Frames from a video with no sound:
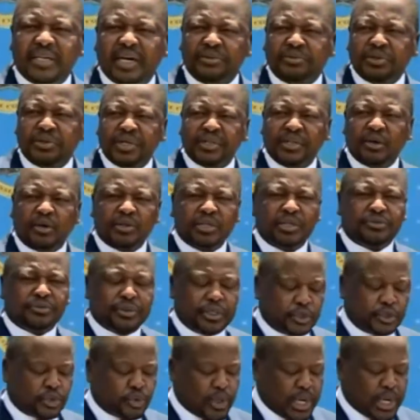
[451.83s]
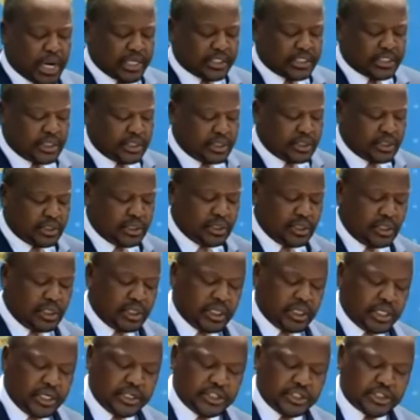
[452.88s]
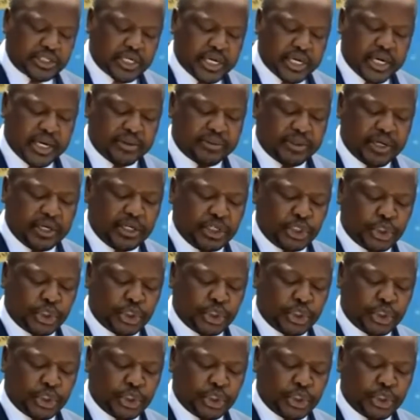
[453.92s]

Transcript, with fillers: I, I think the only thing to add is uh,